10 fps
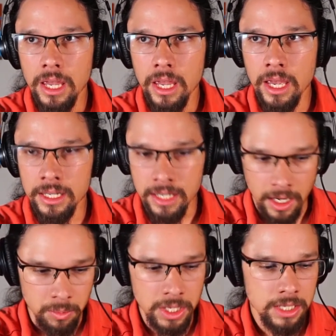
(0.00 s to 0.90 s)
and
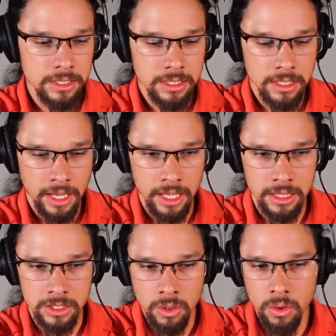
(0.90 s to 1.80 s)
diabetes and
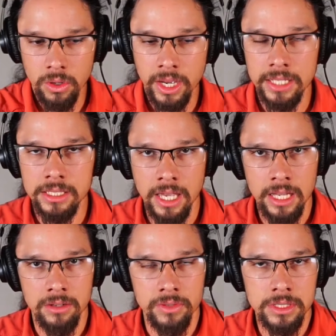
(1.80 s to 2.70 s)
this whole cascade
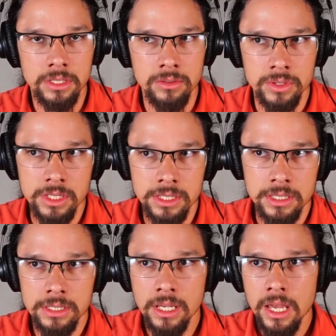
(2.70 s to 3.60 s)
of insulin
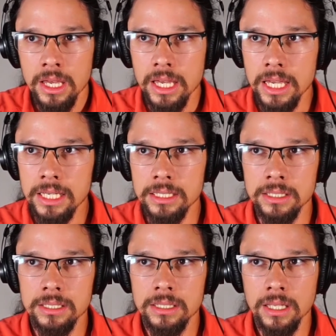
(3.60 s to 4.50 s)
resistance,
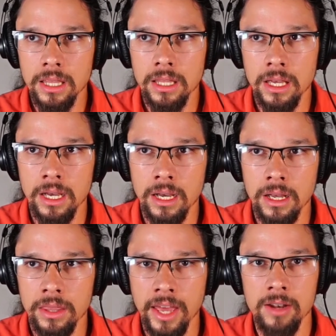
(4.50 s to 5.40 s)
is
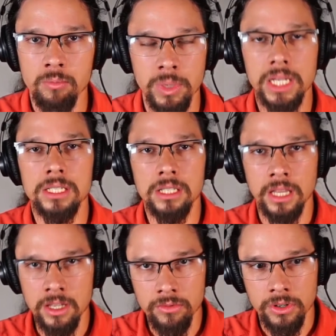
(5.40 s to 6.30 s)
that biggest
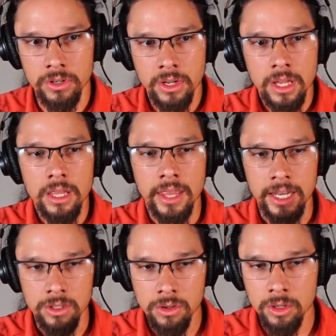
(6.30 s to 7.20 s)
lever that
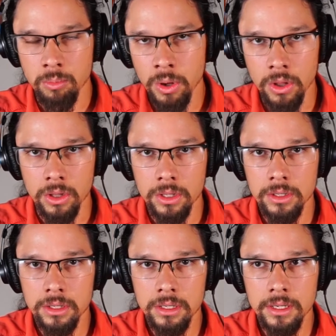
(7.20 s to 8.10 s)
you can pull
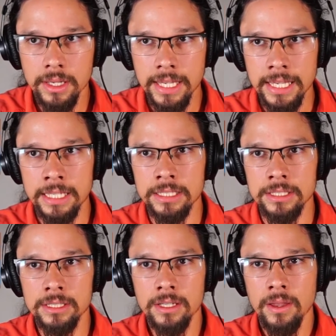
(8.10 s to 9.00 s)
is